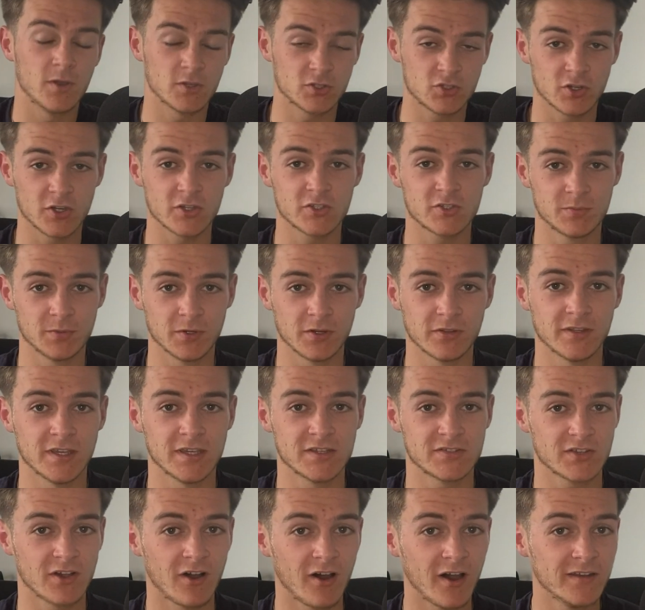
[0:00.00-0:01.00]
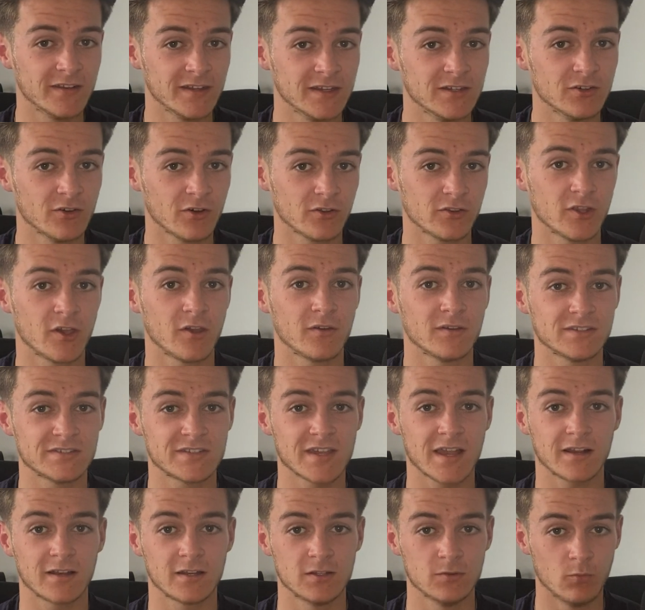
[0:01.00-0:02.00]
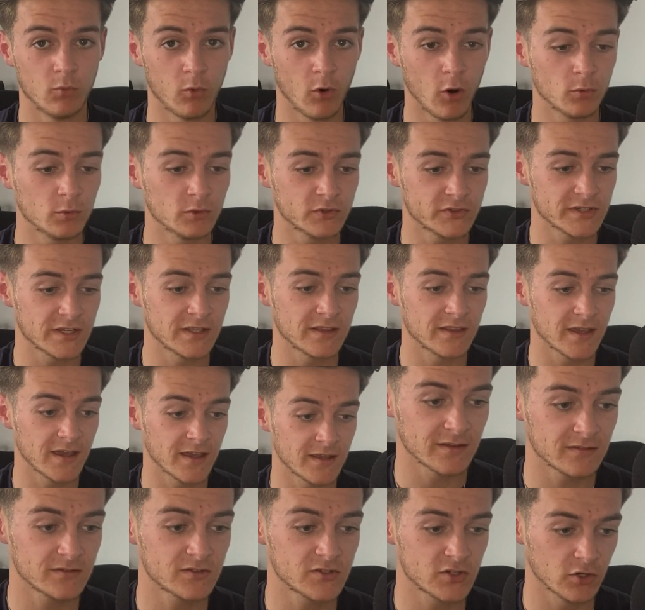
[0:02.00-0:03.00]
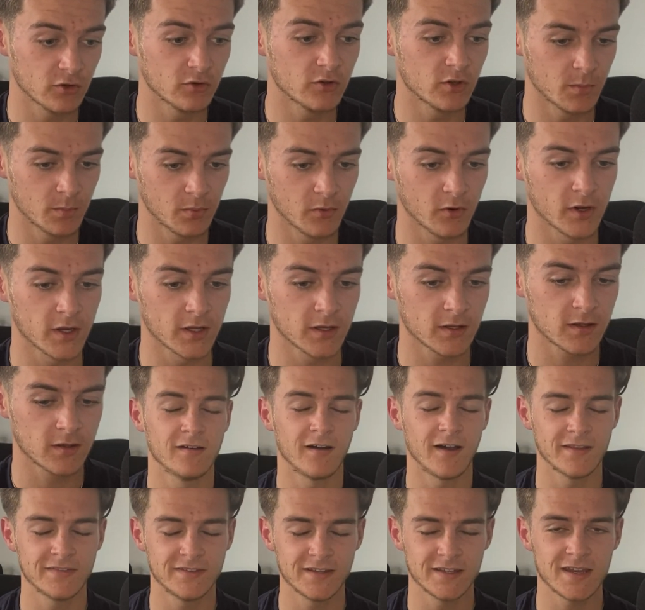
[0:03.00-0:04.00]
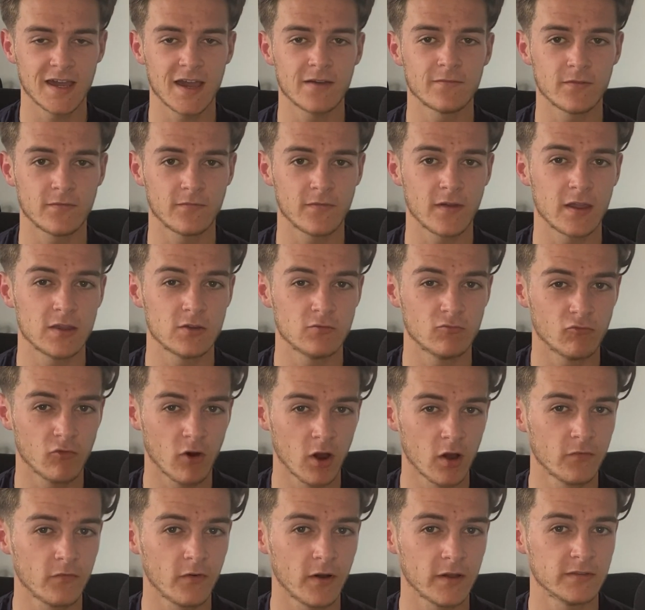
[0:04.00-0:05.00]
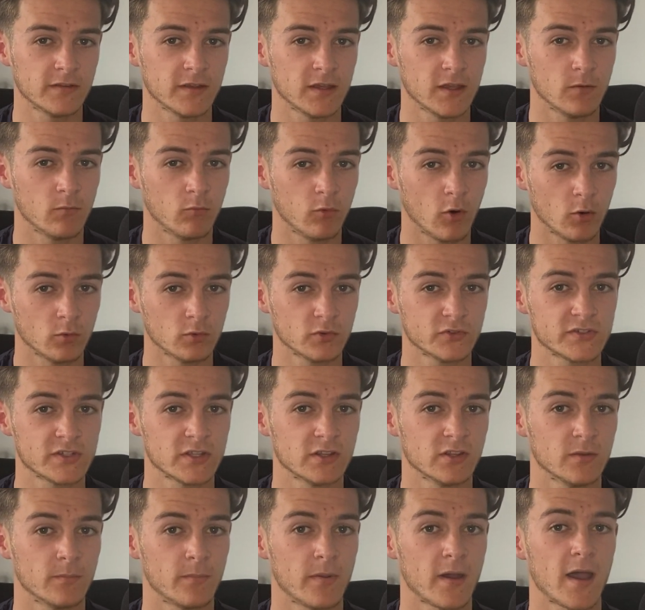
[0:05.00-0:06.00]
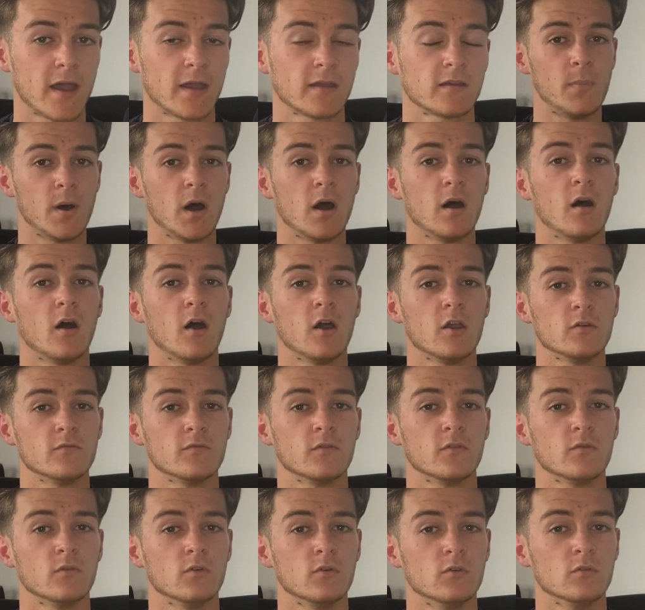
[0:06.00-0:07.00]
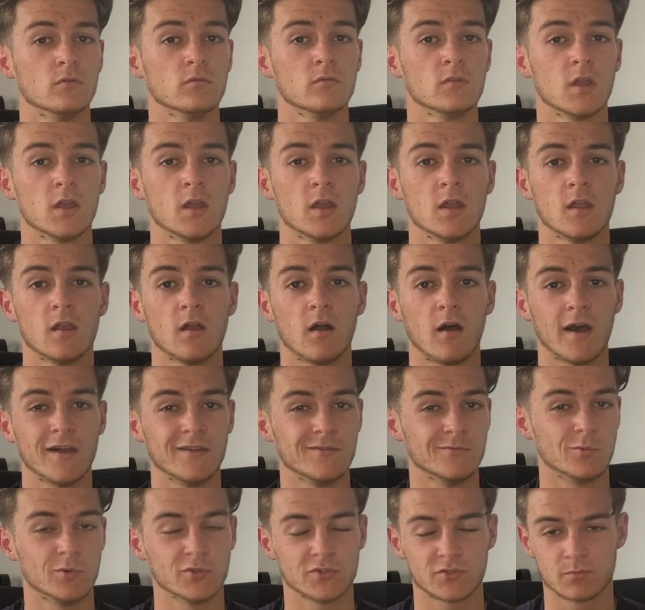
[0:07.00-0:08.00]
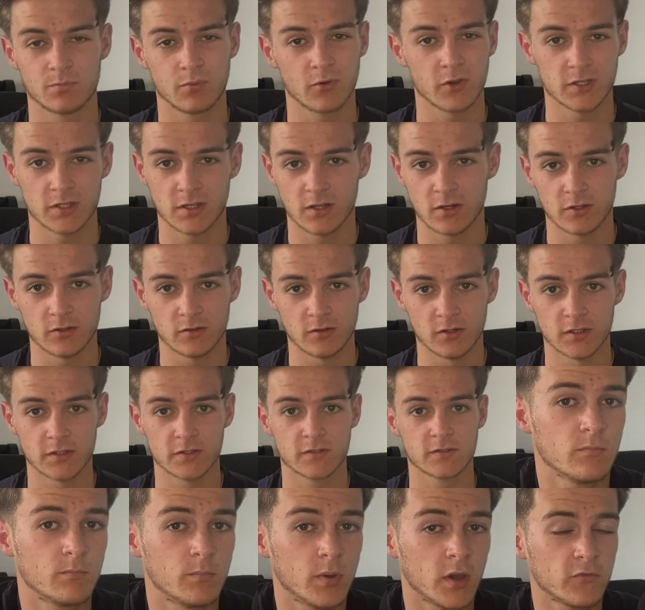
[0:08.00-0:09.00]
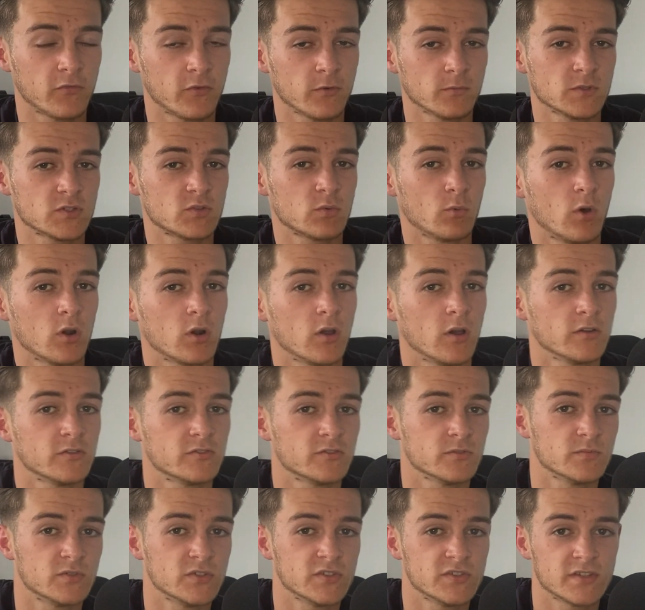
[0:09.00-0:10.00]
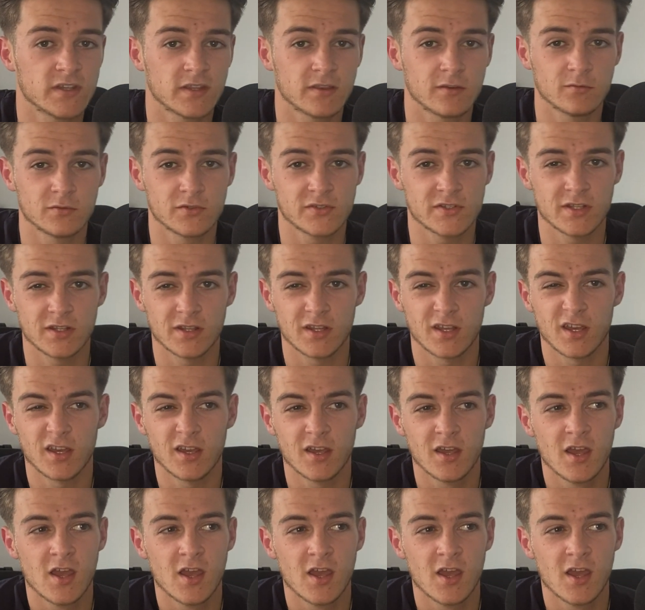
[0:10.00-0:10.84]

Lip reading: trust me on this, I did not know exactly what was in there to the brick. I did have a very rough idea what was in the bag, but overall I was pretty clueless. But from this one item she said that was in there,